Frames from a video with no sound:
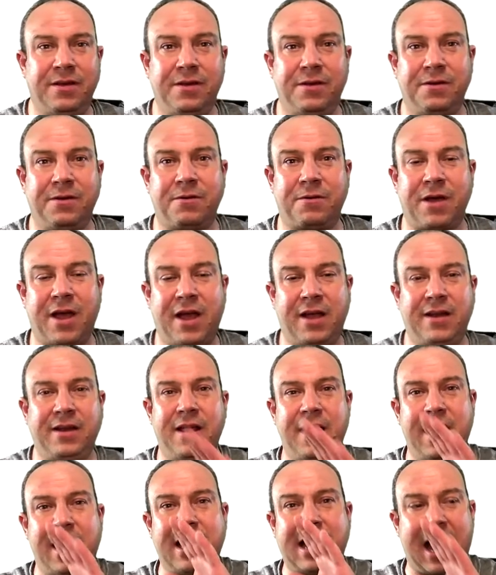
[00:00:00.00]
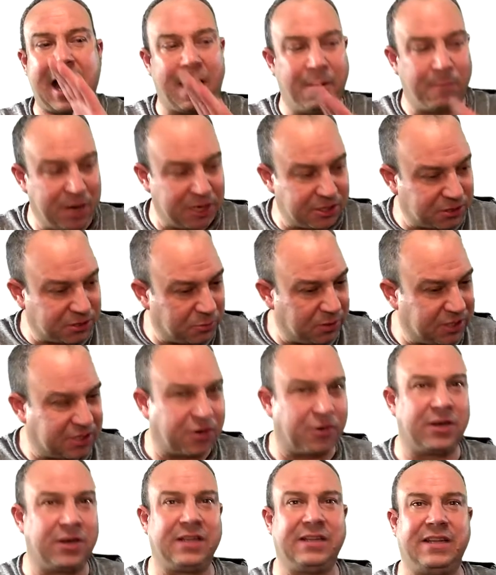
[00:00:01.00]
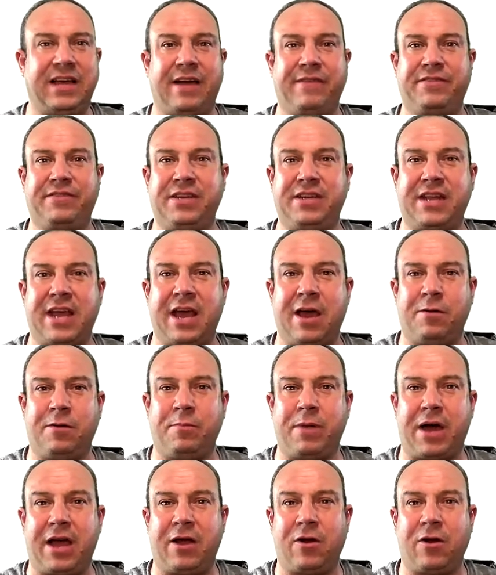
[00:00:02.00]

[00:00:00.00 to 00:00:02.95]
right? And how much are we turning left and down by,